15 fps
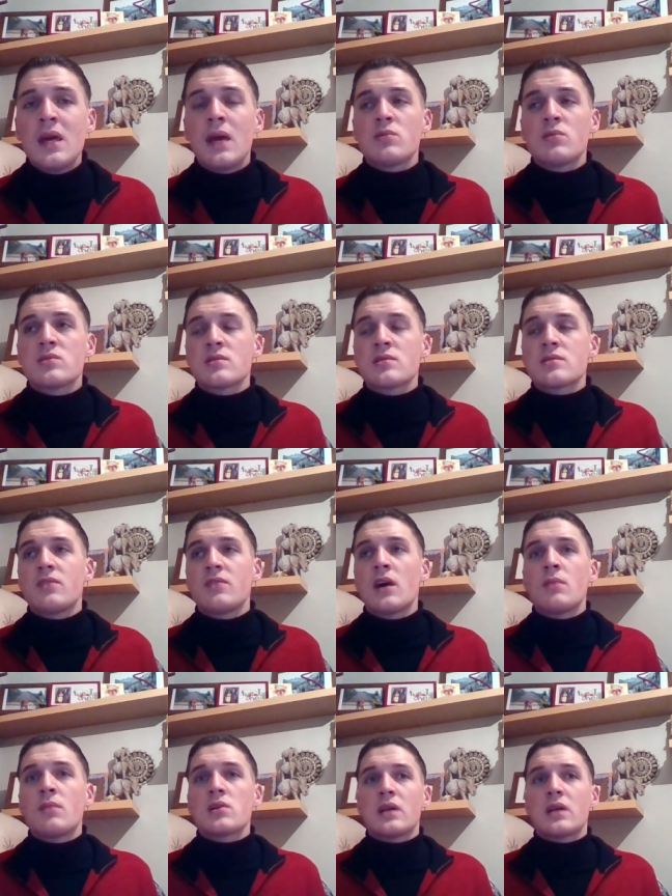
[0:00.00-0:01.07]
it was just a very
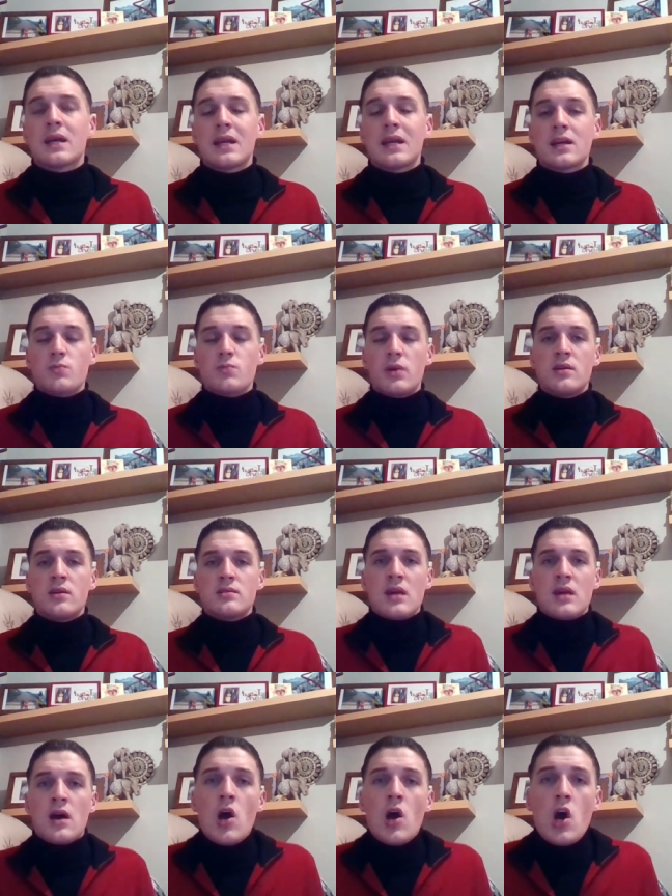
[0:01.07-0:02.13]
much like an experience
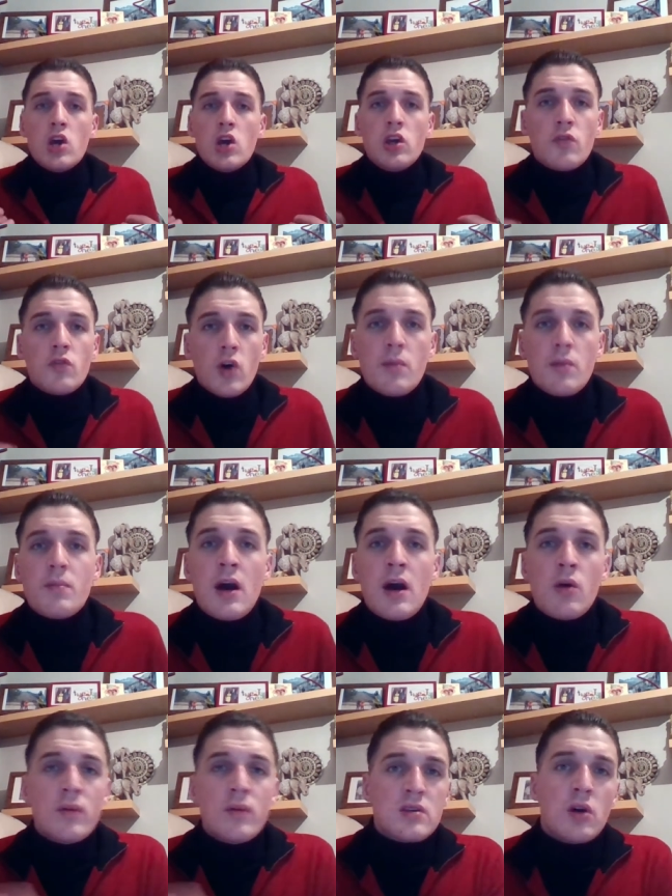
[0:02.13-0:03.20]
that you've got them now,
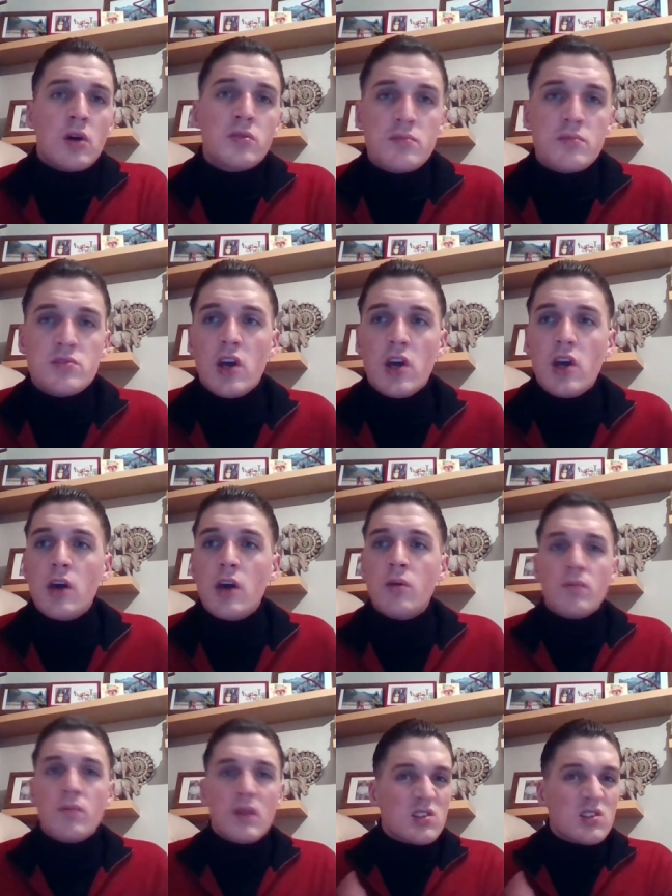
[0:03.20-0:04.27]
we've sold them to you,
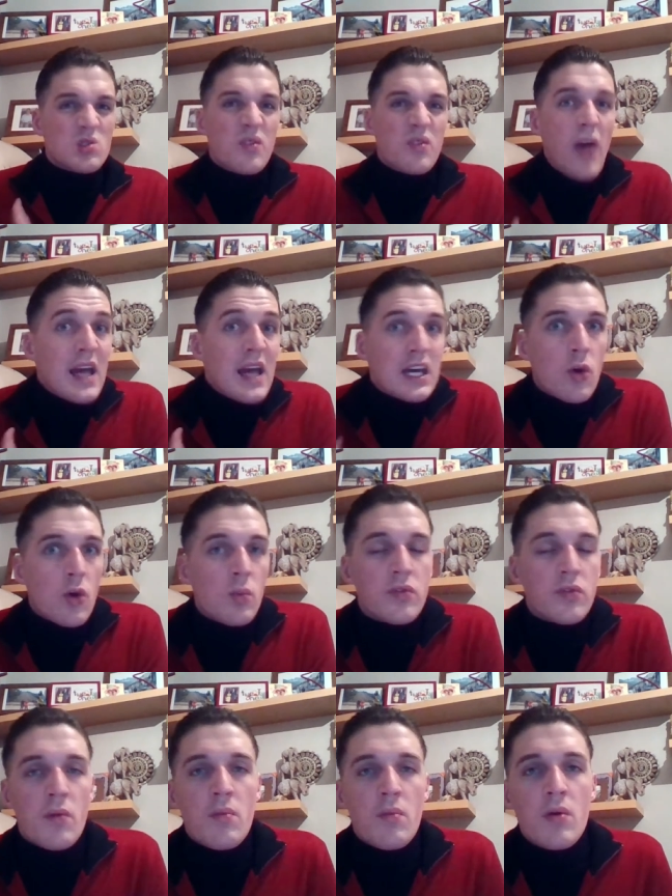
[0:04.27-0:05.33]
sort of get on with
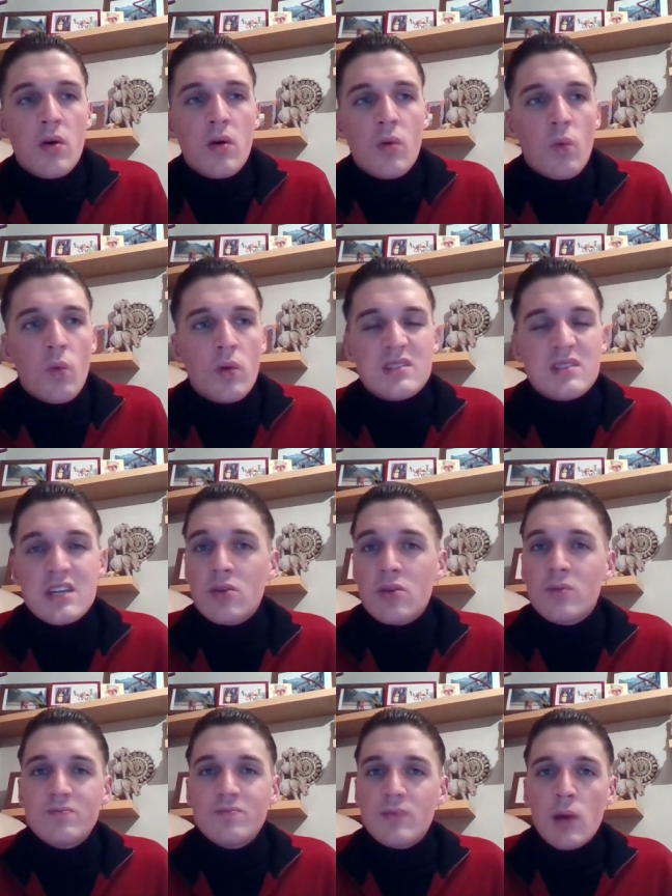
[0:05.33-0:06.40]
them. So
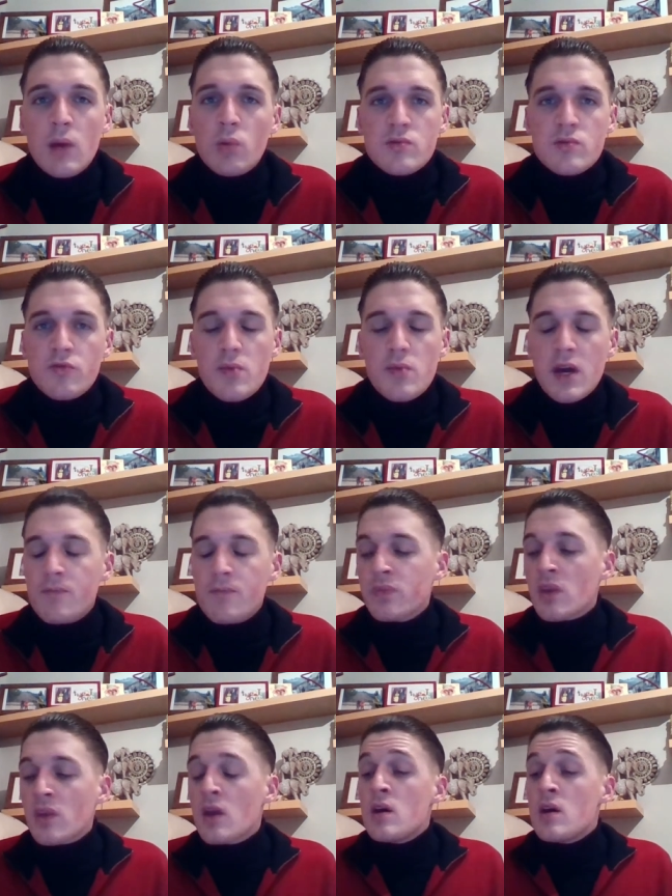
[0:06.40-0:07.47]
it wasn't for me.
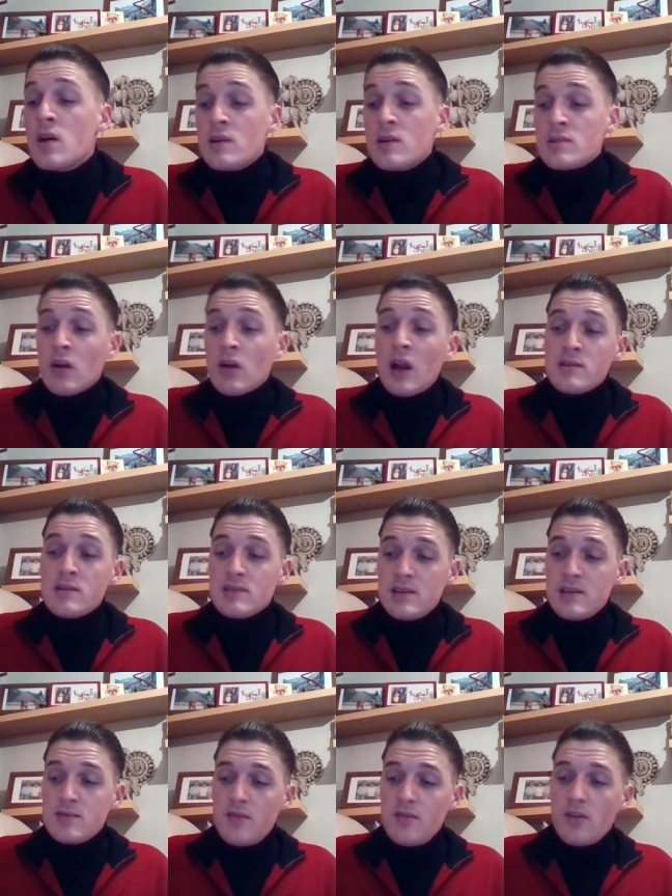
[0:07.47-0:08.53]
So
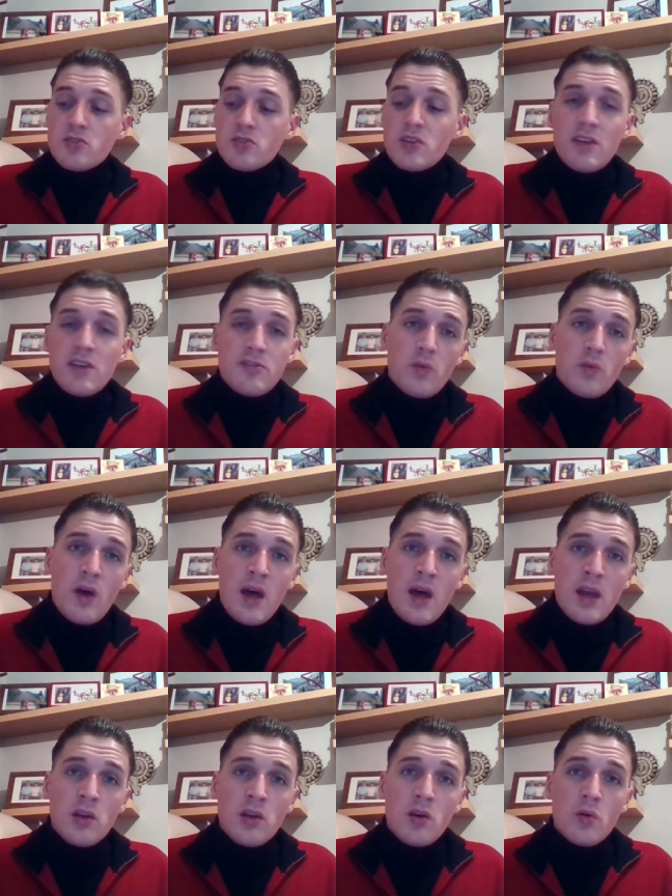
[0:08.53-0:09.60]
glasses, great for
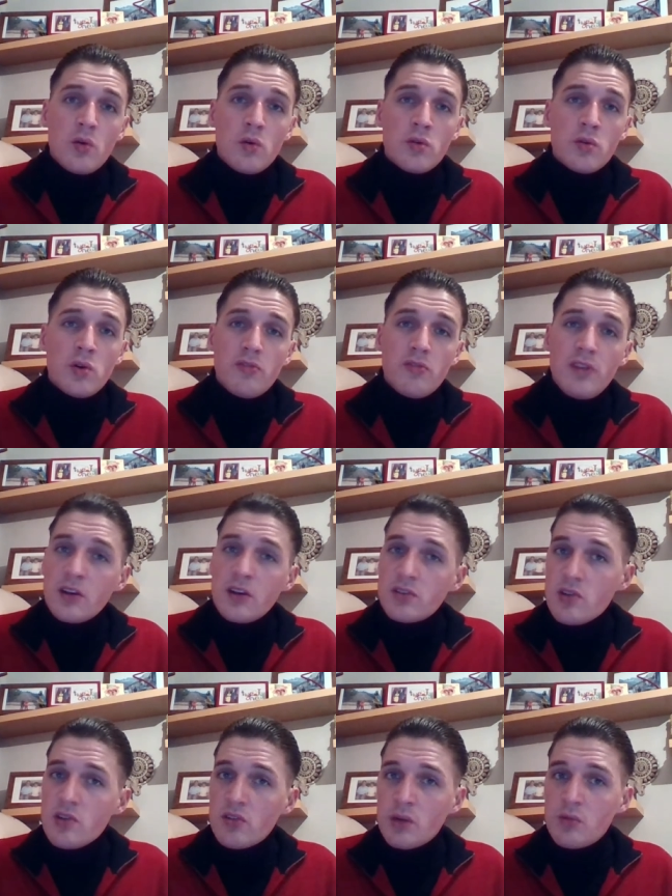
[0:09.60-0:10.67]
when you're not feeling
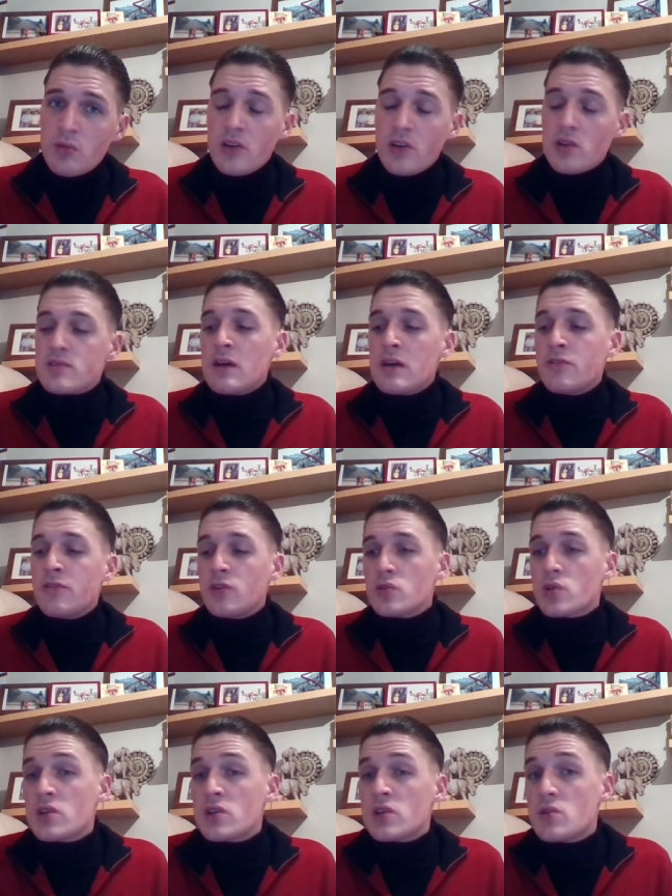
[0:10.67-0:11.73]
so great within yourself or you're
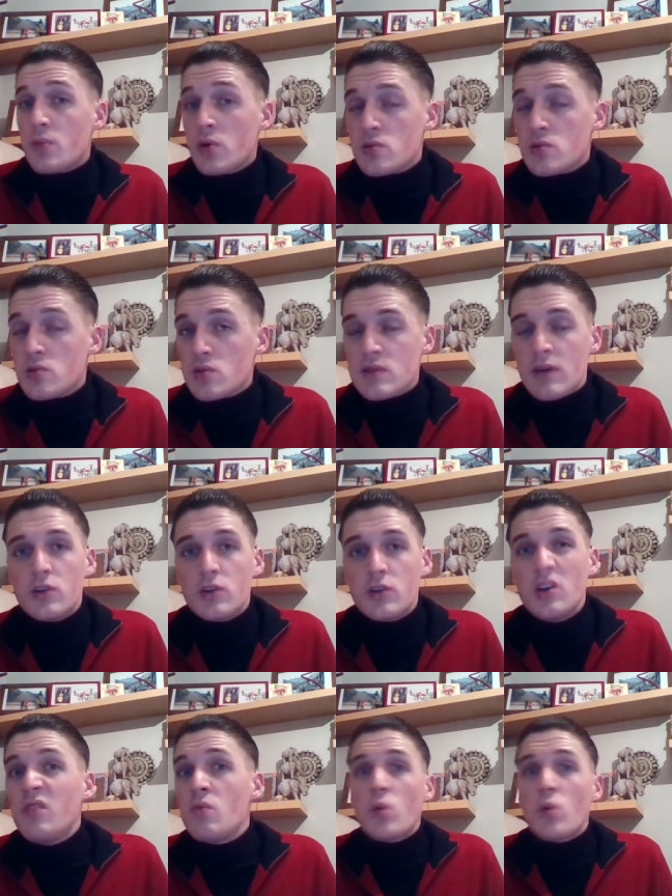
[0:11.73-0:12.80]
trying to boost yourself or you
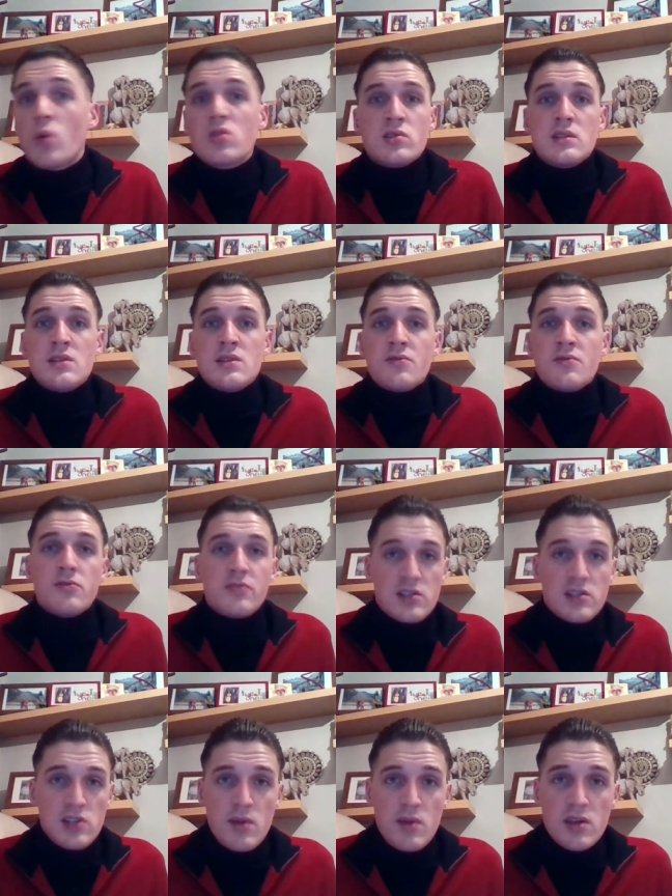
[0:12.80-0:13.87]
even want just a different
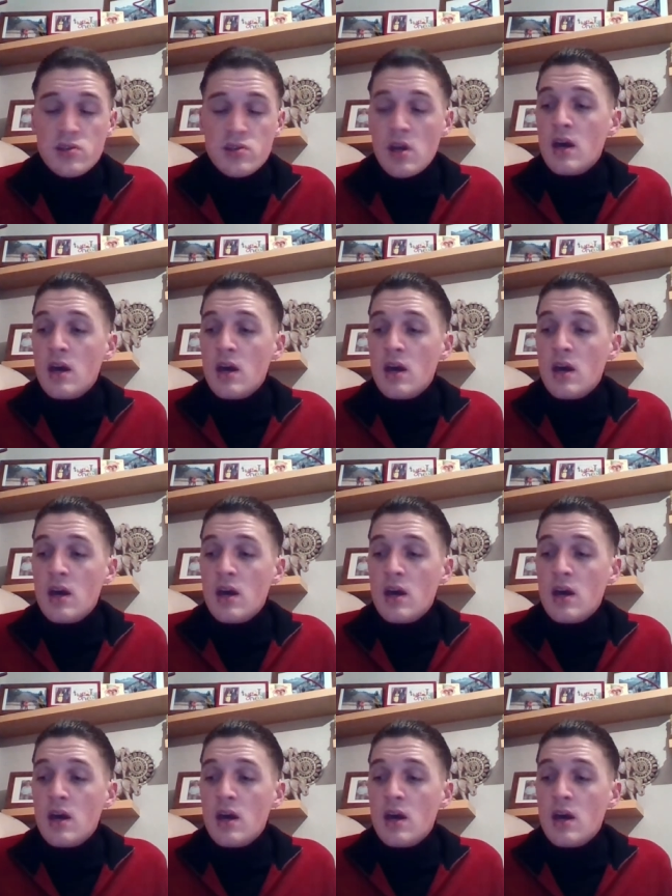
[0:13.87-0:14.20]
fresh image.